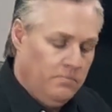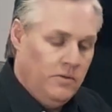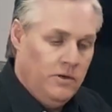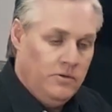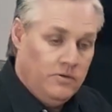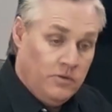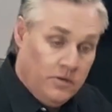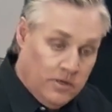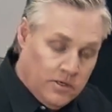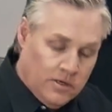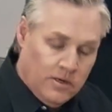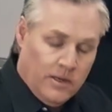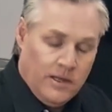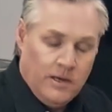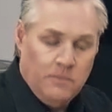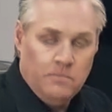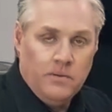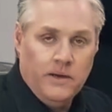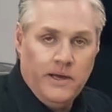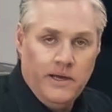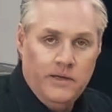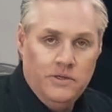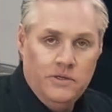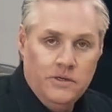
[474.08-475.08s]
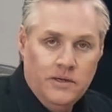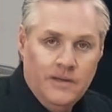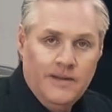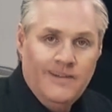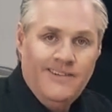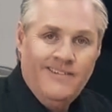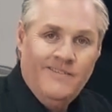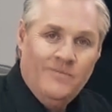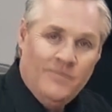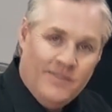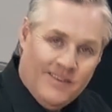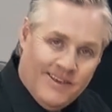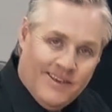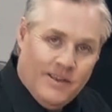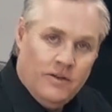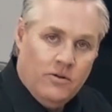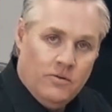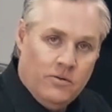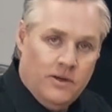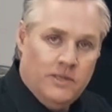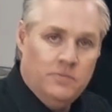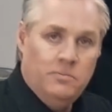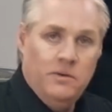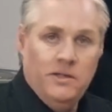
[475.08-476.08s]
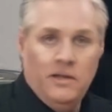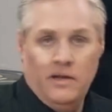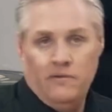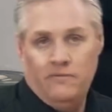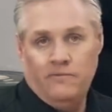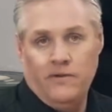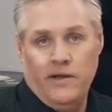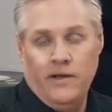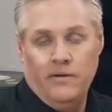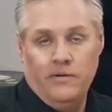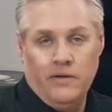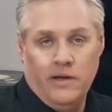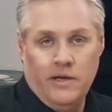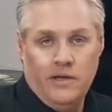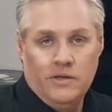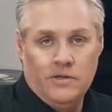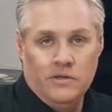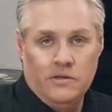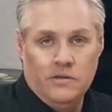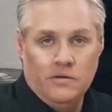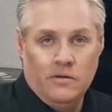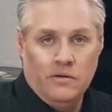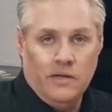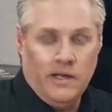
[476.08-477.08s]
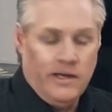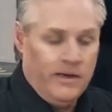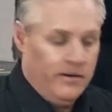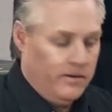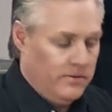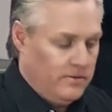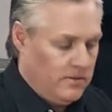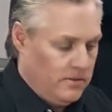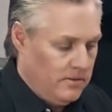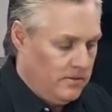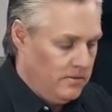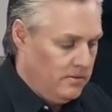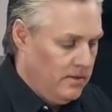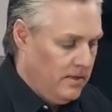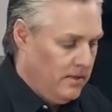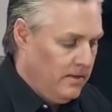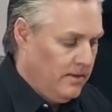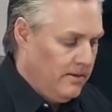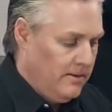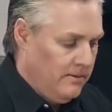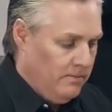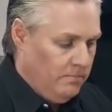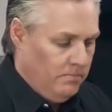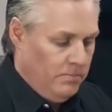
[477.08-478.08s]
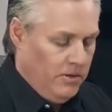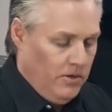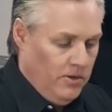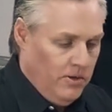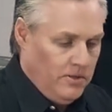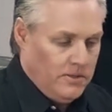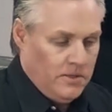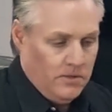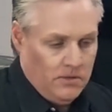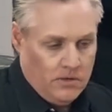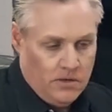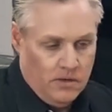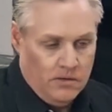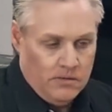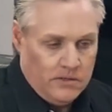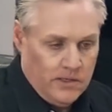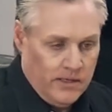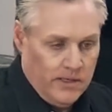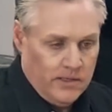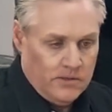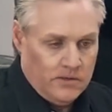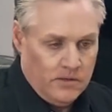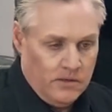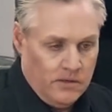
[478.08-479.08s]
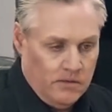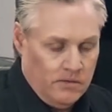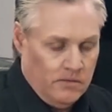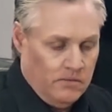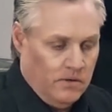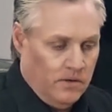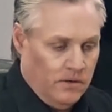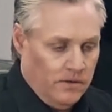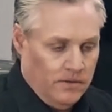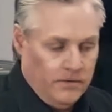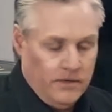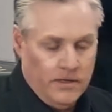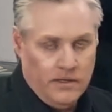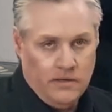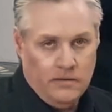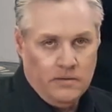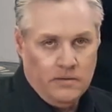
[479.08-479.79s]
traditional edit page can always be that foundation to allow it to be used in context on